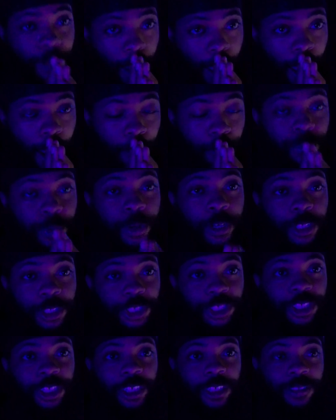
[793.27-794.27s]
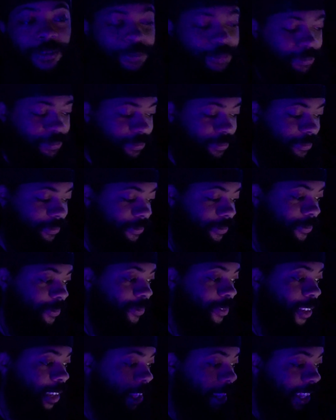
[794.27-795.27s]
I'm pretty sure
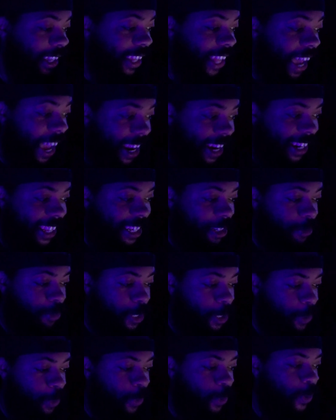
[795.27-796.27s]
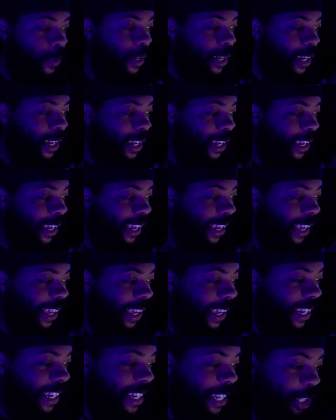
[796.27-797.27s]
a lot of these people
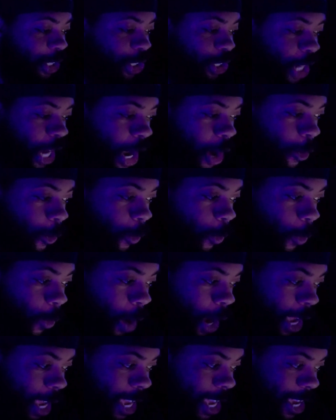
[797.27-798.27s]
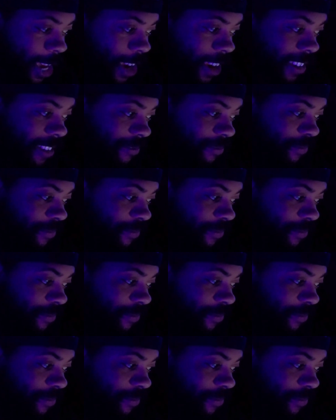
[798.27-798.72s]
in this shot right here,